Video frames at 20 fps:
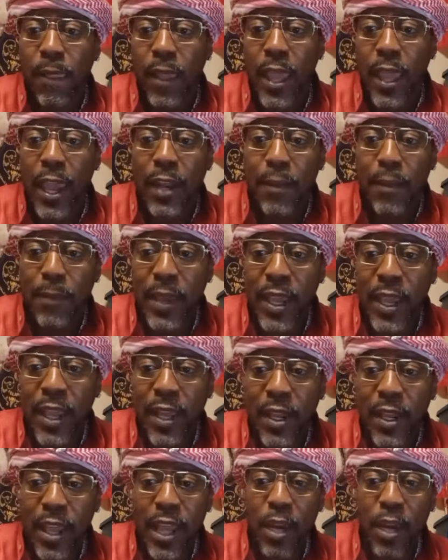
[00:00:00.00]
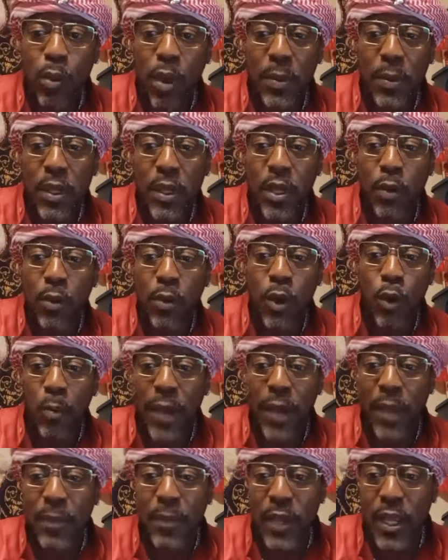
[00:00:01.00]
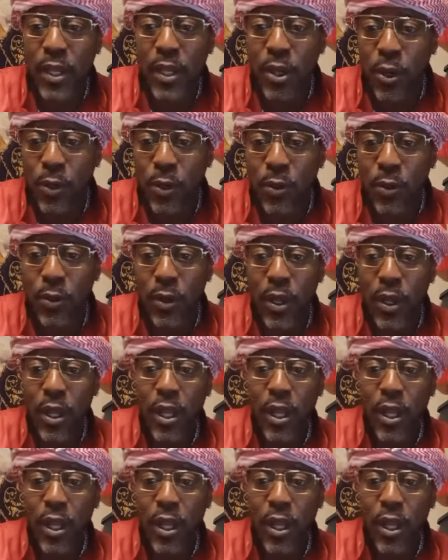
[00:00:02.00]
And the man and the woman don't know by being told.